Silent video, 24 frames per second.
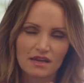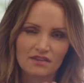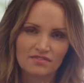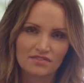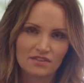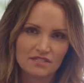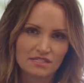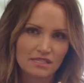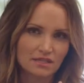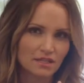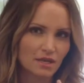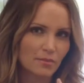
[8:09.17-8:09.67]

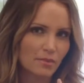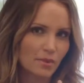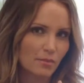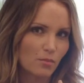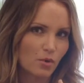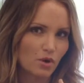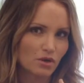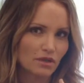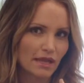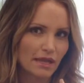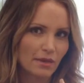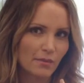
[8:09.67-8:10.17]
feels a little bit
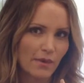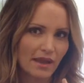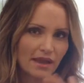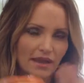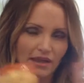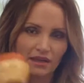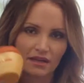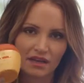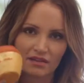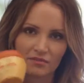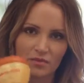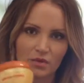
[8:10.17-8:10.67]
more
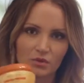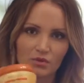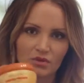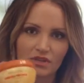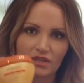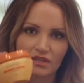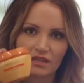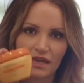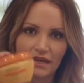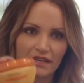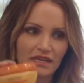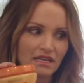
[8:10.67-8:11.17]
lightweight, and I've been
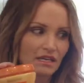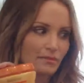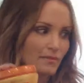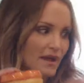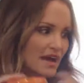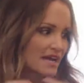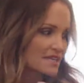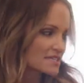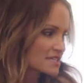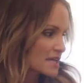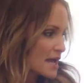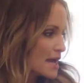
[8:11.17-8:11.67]
really liking the
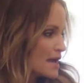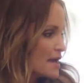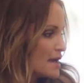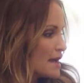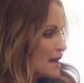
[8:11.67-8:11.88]
mask.